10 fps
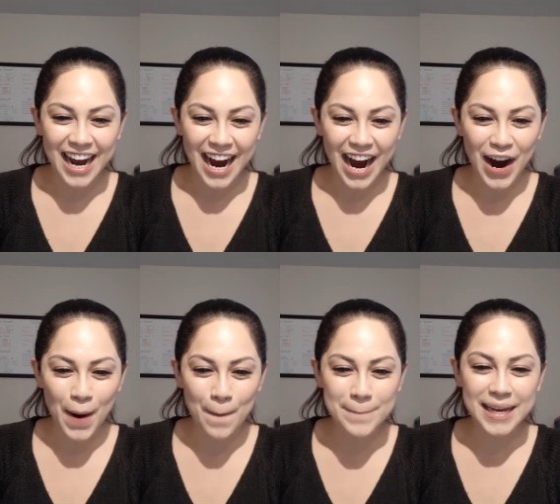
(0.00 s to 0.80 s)

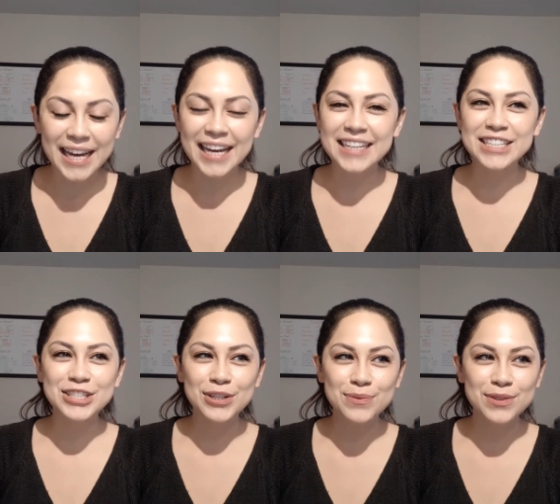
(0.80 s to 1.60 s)
Um, and in
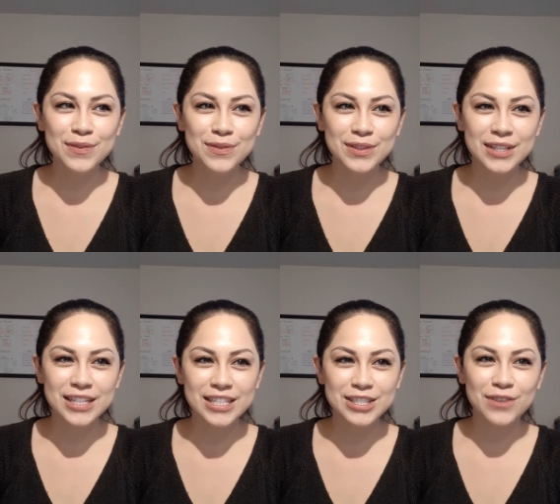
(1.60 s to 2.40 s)
terms of
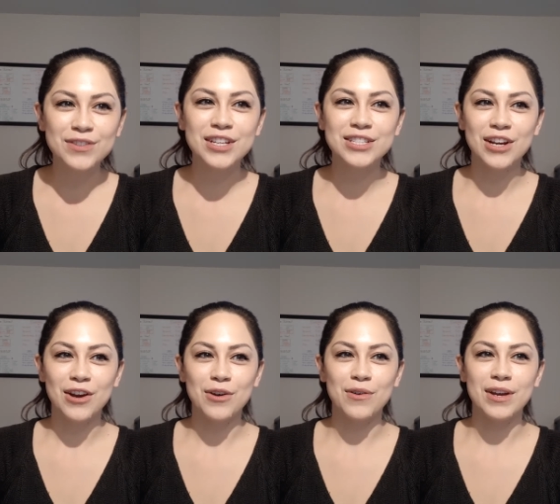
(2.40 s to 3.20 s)
the Service
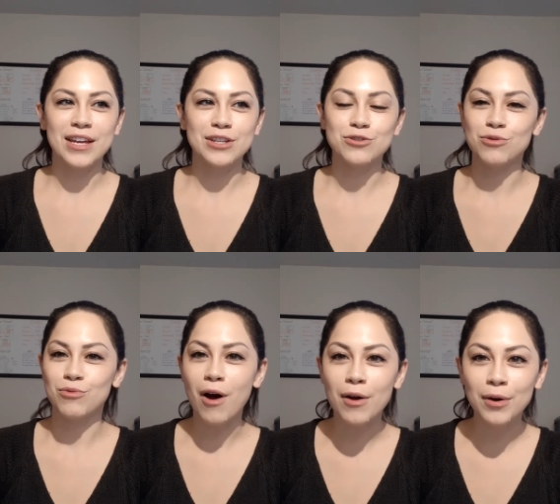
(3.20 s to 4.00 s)
Ontario in
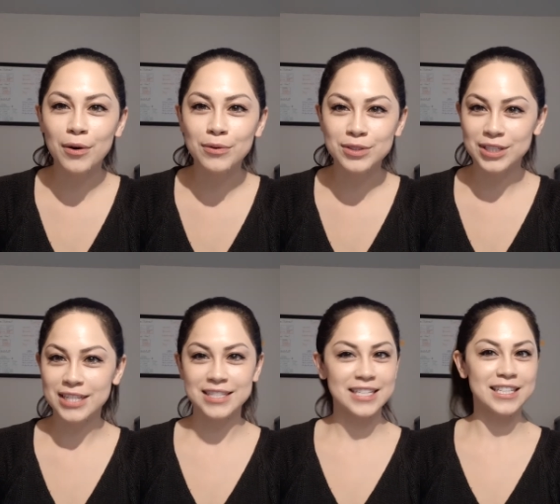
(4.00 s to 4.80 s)
Toronto,
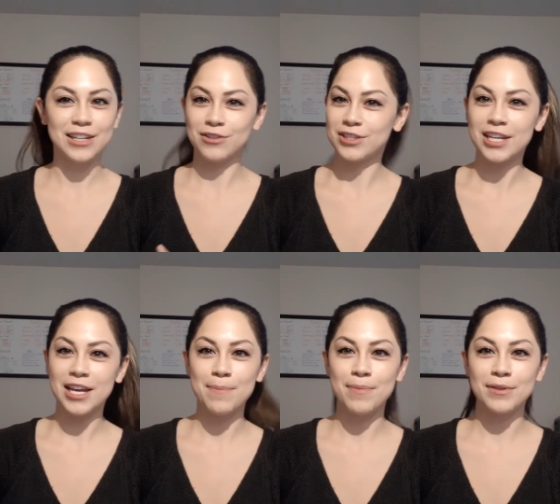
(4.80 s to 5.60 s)
just as a little
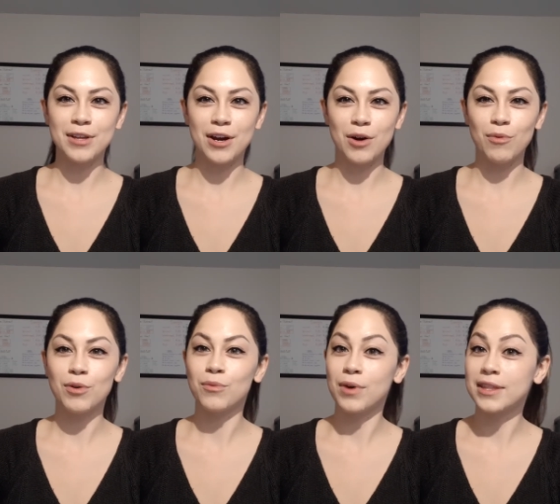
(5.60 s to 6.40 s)
tip, the
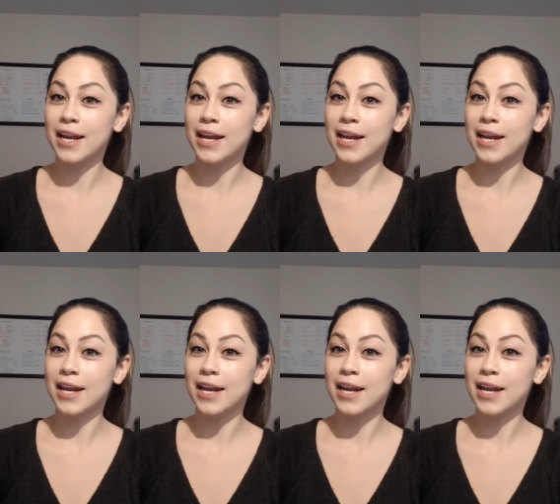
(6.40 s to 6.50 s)
what, one that